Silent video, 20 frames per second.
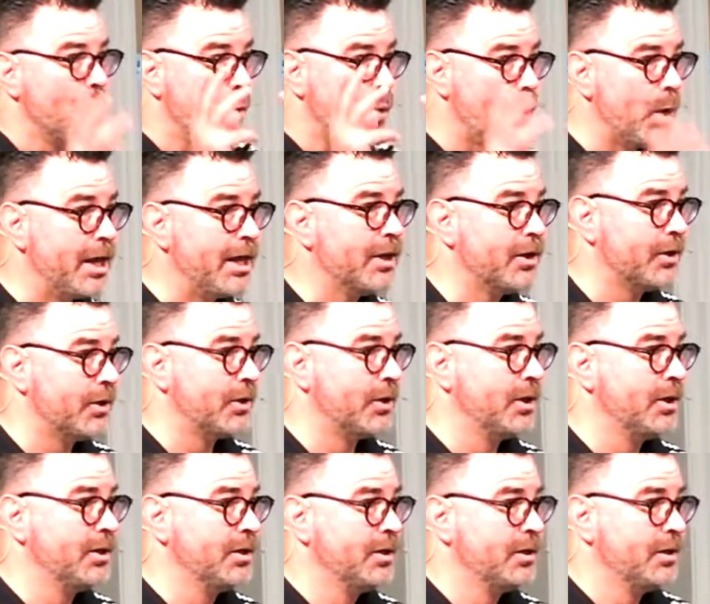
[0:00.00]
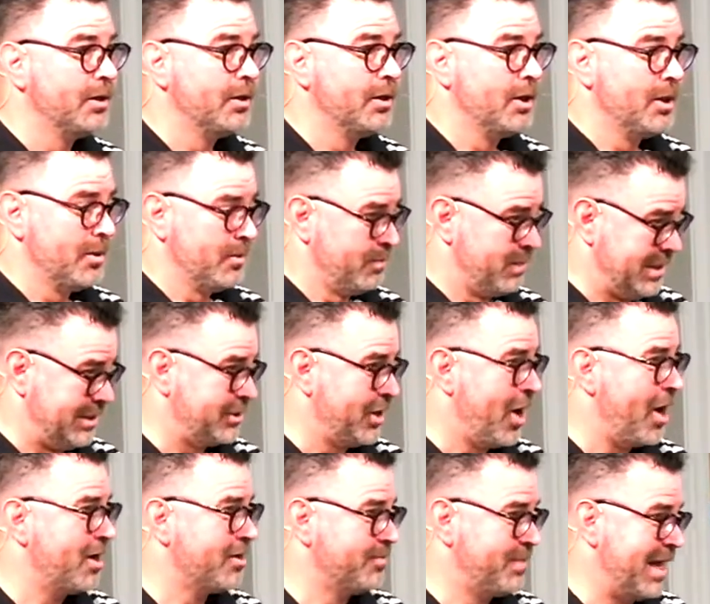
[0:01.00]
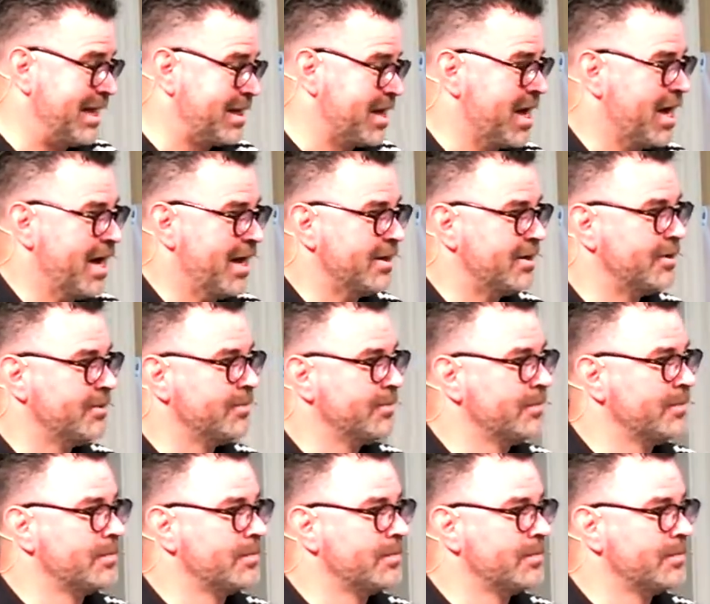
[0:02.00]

will be taught by God.